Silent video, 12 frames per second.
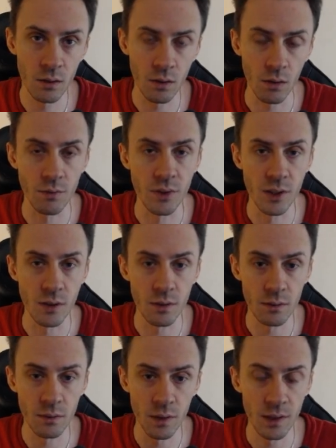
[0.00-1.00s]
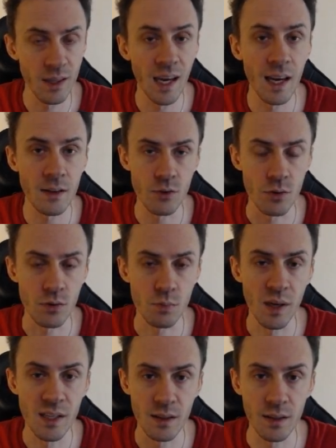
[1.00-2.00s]
of at the entrance,
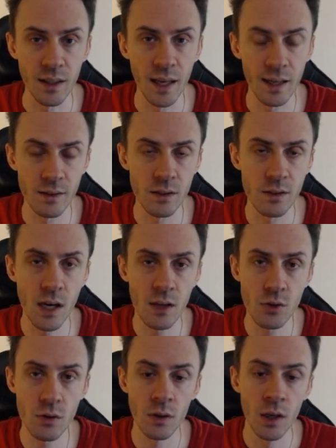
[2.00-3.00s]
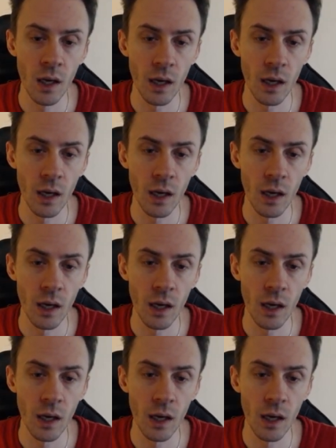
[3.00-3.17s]
basically at the dungeon,